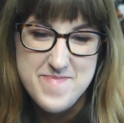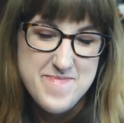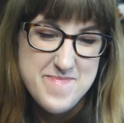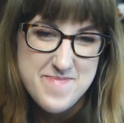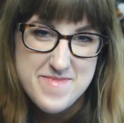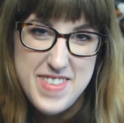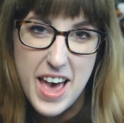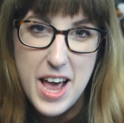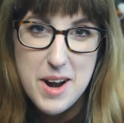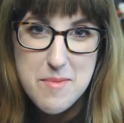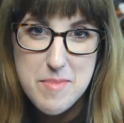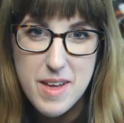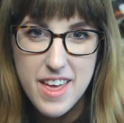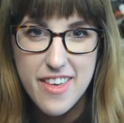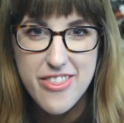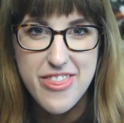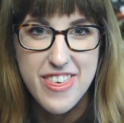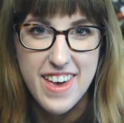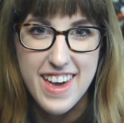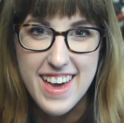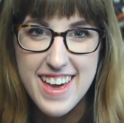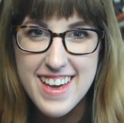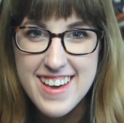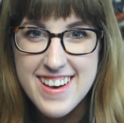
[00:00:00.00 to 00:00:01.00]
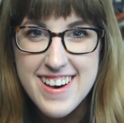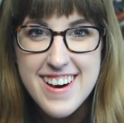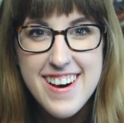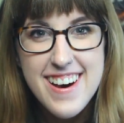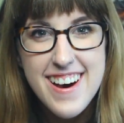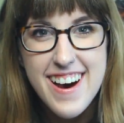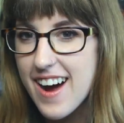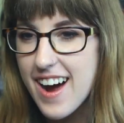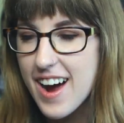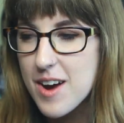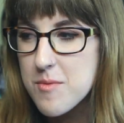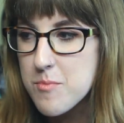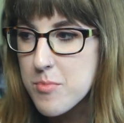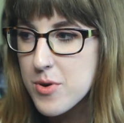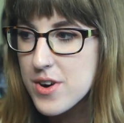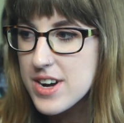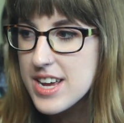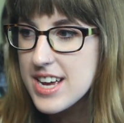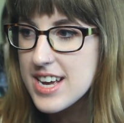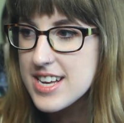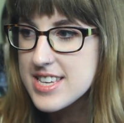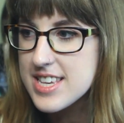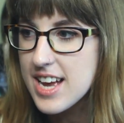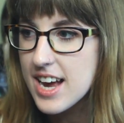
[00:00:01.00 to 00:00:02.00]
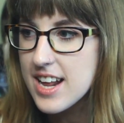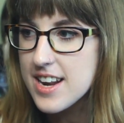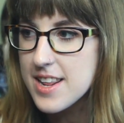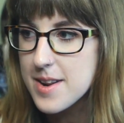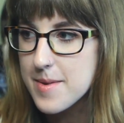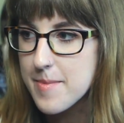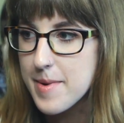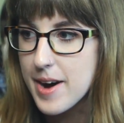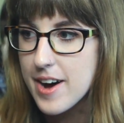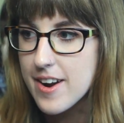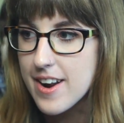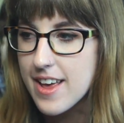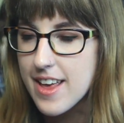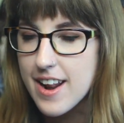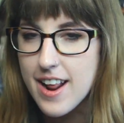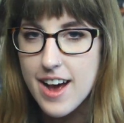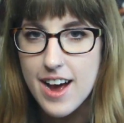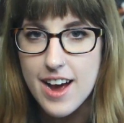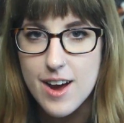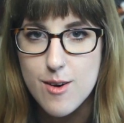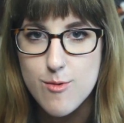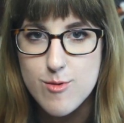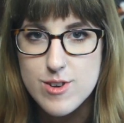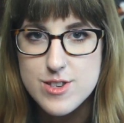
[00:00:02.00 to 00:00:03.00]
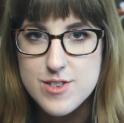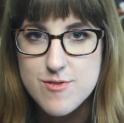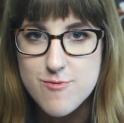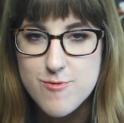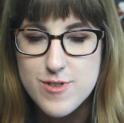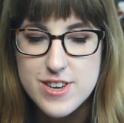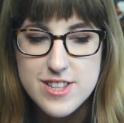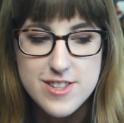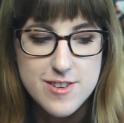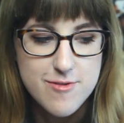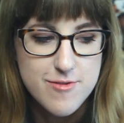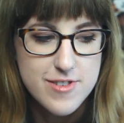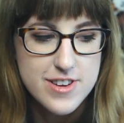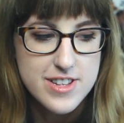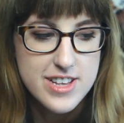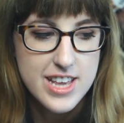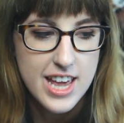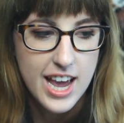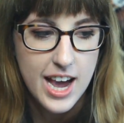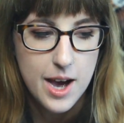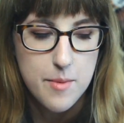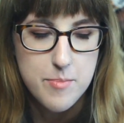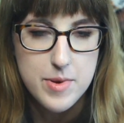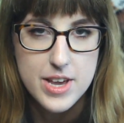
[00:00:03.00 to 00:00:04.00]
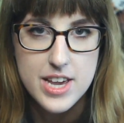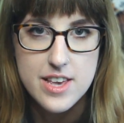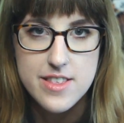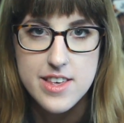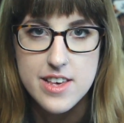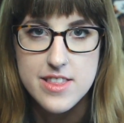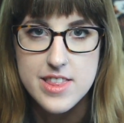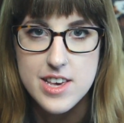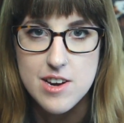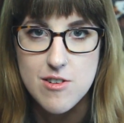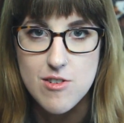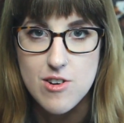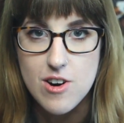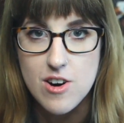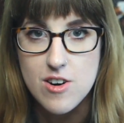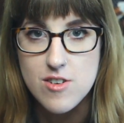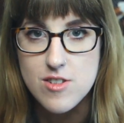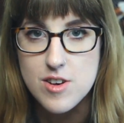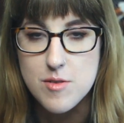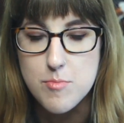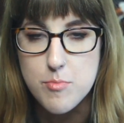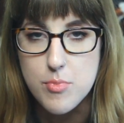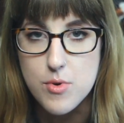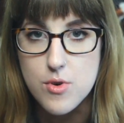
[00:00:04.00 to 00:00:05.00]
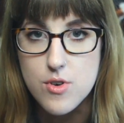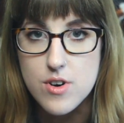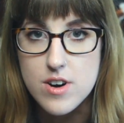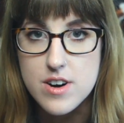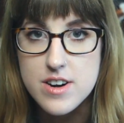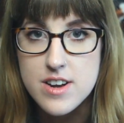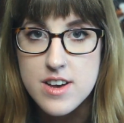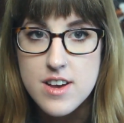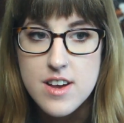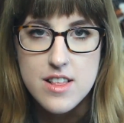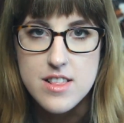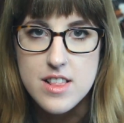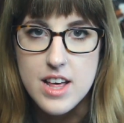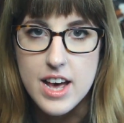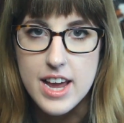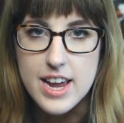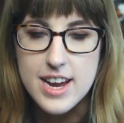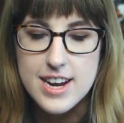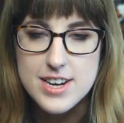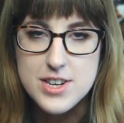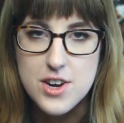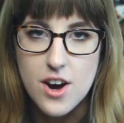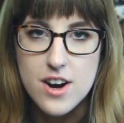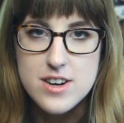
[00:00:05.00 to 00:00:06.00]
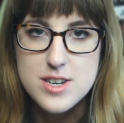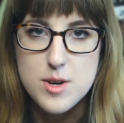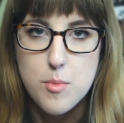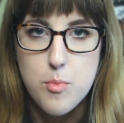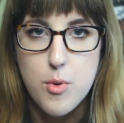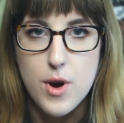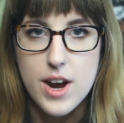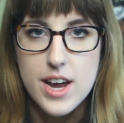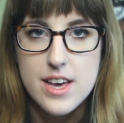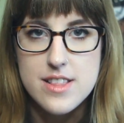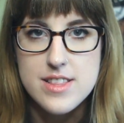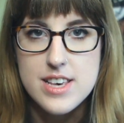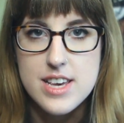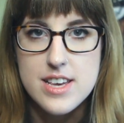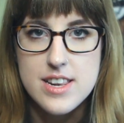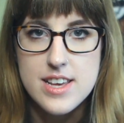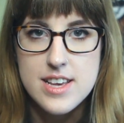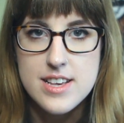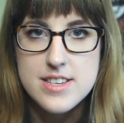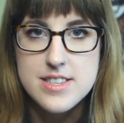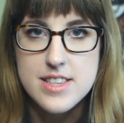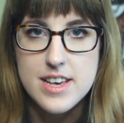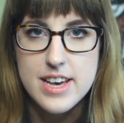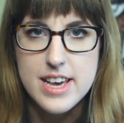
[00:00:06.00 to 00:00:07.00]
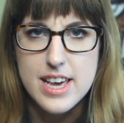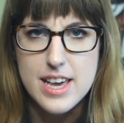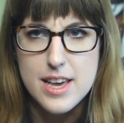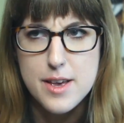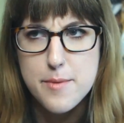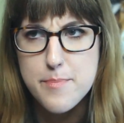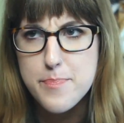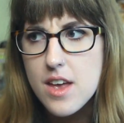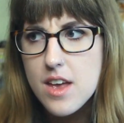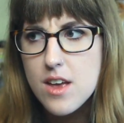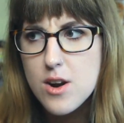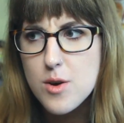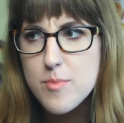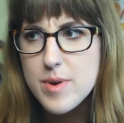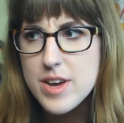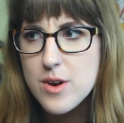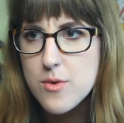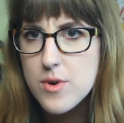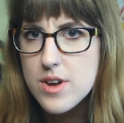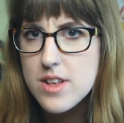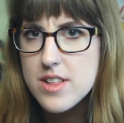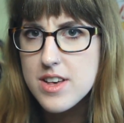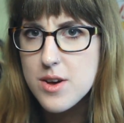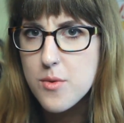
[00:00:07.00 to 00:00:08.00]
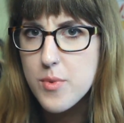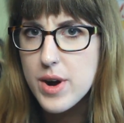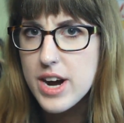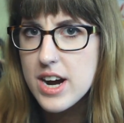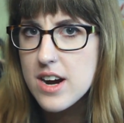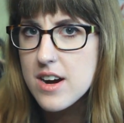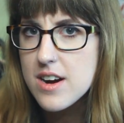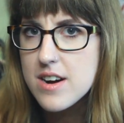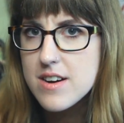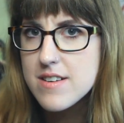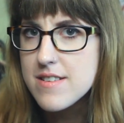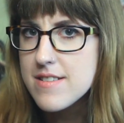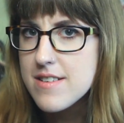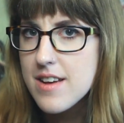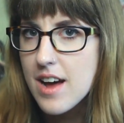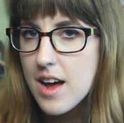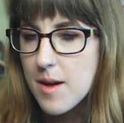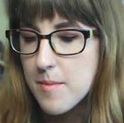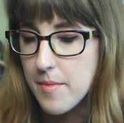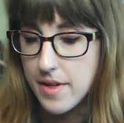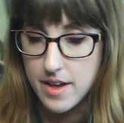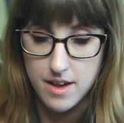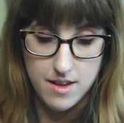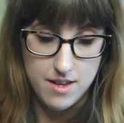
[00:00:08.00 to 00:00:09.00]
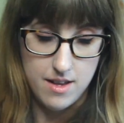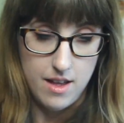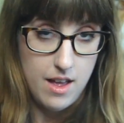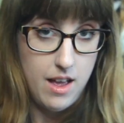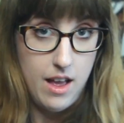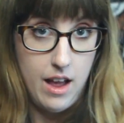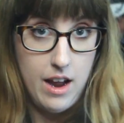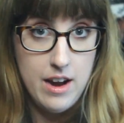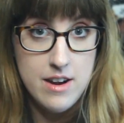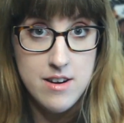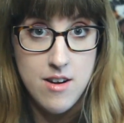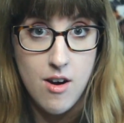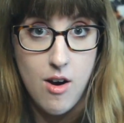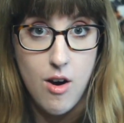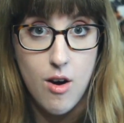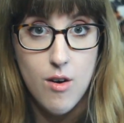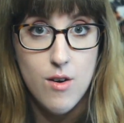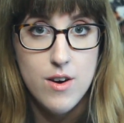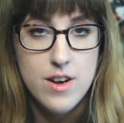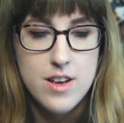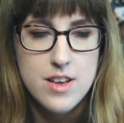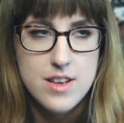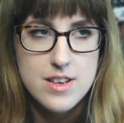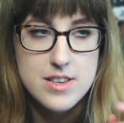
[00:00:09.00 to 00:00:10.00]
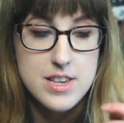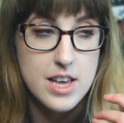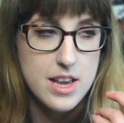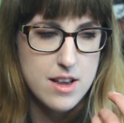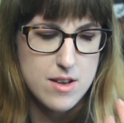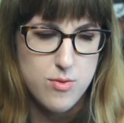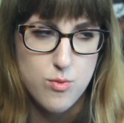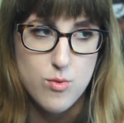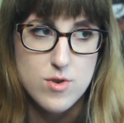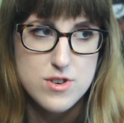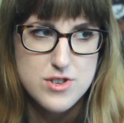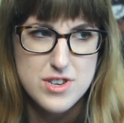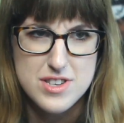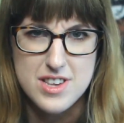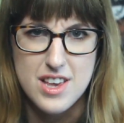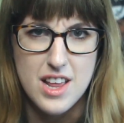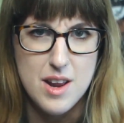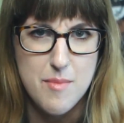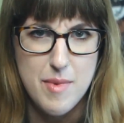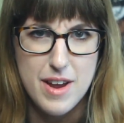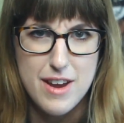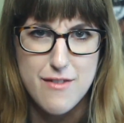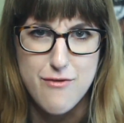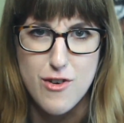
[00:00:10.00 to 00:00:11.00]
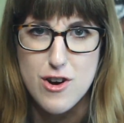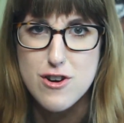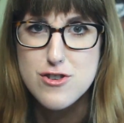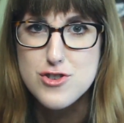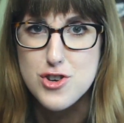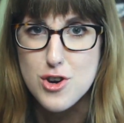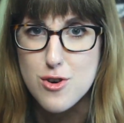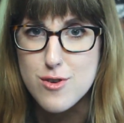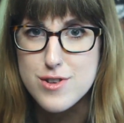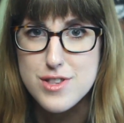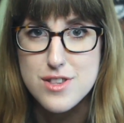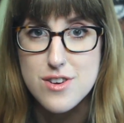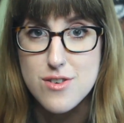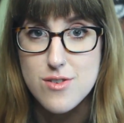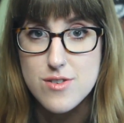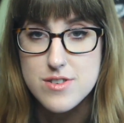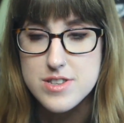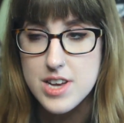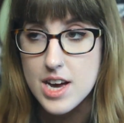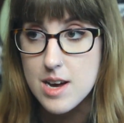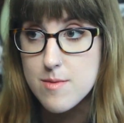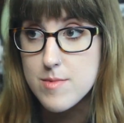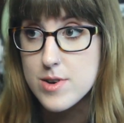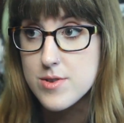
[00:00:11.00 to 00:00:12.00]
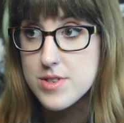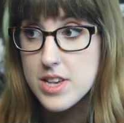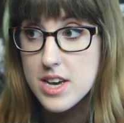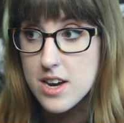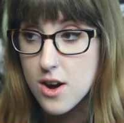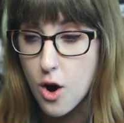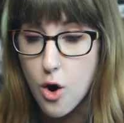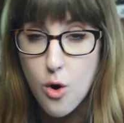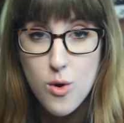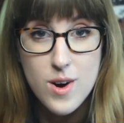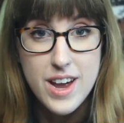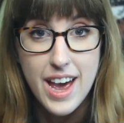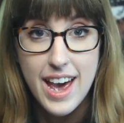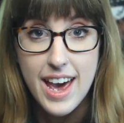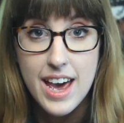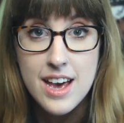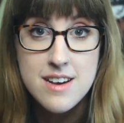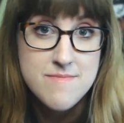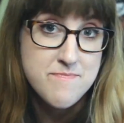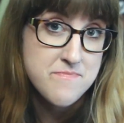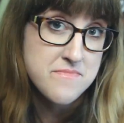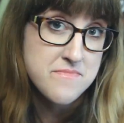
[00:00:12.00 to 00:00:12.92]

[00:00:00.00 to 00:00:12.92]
That'll be a thing. I'm pretty excited about it. I was really, really happy that they were all on board. Like, I talked to Brantley and he's like, it'll be really weird. I'm like, I know. He's like, we're just gonna make fart jokes the whole time. I was like, okay.